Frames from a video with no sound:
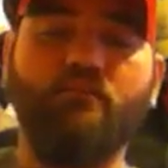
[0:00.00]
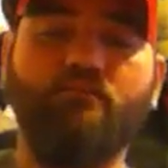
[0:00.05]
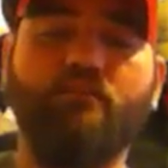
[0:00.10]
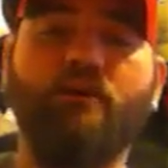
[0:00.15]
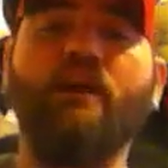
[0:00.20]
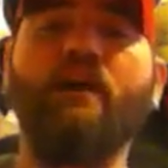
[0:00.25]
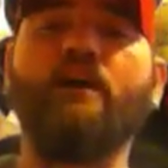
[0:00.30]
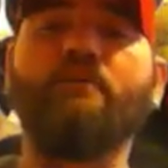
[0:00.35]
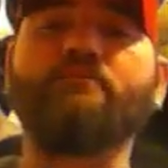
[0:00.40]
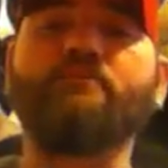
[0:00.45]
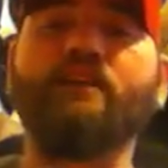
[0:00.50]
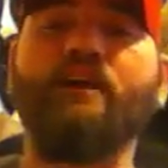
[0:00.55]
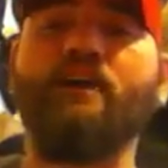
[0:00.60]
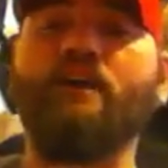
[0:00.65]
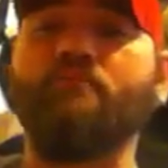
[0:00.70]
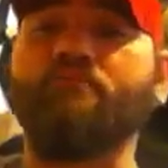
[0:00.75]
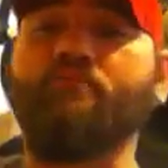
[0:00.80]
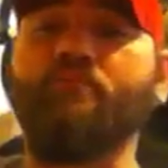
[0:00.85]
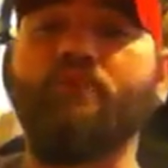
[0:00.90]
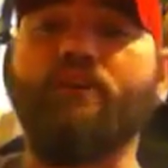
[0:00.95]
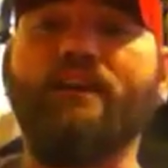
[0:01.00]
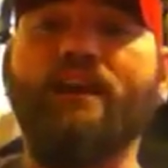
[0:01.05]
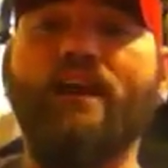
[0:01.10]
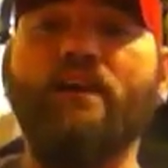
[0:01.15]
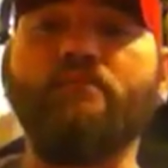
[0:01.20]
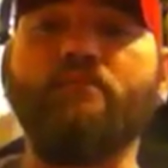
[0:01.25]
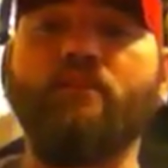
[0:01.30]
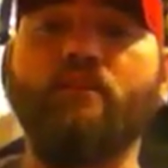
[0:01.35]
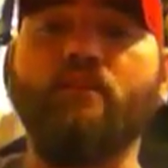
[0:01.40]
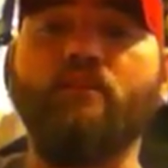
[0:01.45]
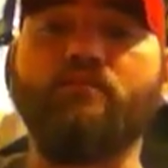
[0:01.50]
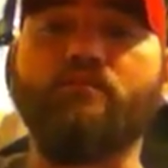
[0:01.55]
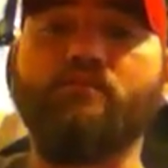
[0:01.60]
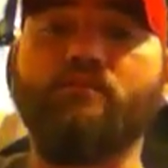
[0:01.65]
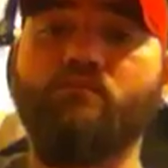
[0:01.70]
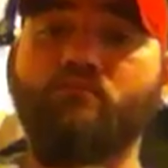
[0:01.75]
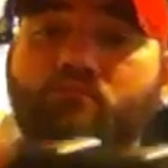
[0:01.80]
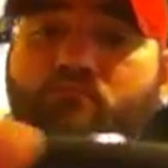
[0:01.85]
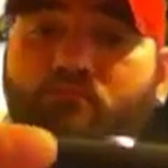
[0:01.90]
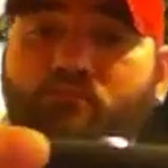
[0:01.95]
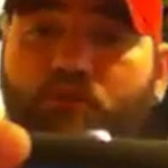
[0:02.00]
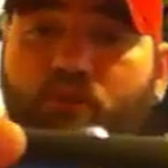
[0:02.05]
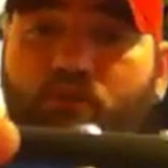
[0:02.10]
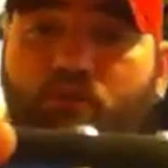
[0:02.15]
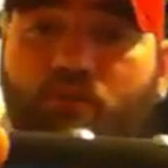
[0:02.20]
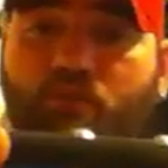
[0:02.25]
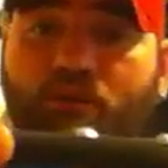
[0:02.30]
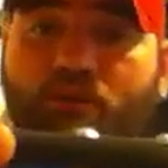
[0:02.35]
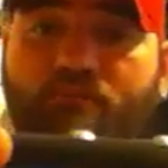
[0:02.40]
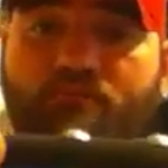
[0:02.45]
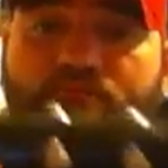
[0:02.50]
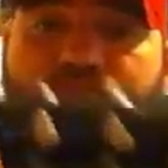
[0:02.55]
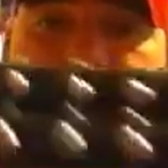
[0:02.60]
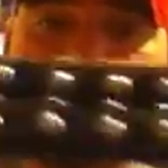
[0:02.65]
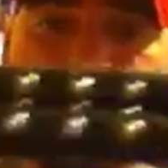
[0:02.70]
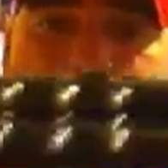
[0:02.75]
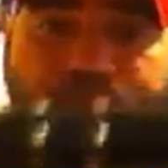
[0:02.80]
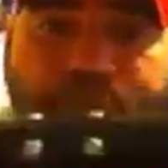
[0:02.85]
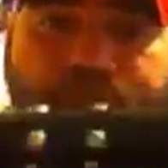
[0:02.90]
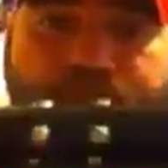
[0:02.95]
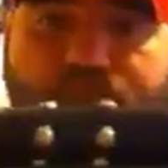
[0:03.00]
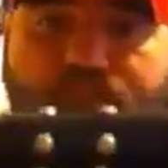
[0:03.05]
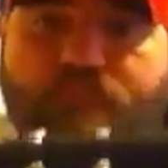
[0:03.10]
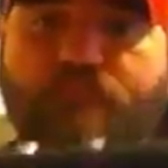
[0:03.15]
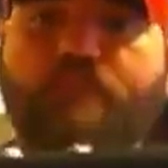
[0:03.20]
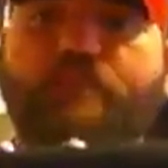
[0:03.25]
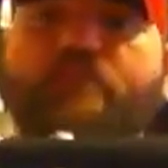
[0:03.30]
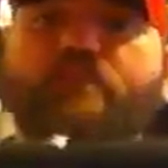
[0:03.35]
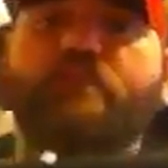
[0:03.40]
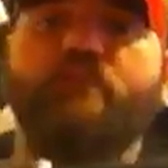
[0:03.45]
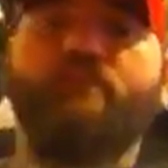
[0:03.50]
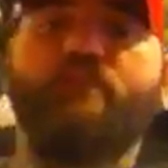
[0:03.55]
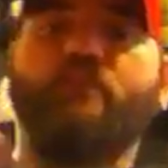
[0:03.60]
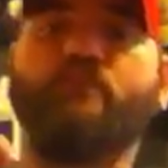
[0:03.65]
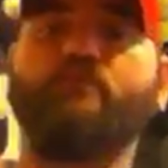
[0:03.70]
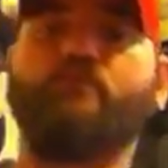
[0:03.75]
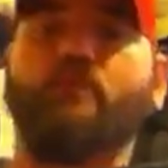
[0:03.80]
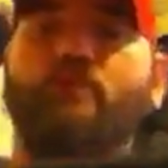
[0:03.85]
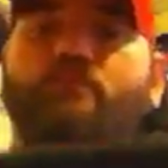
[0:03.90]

but I'm saying I'm pretty damn close. Know what I mean? So first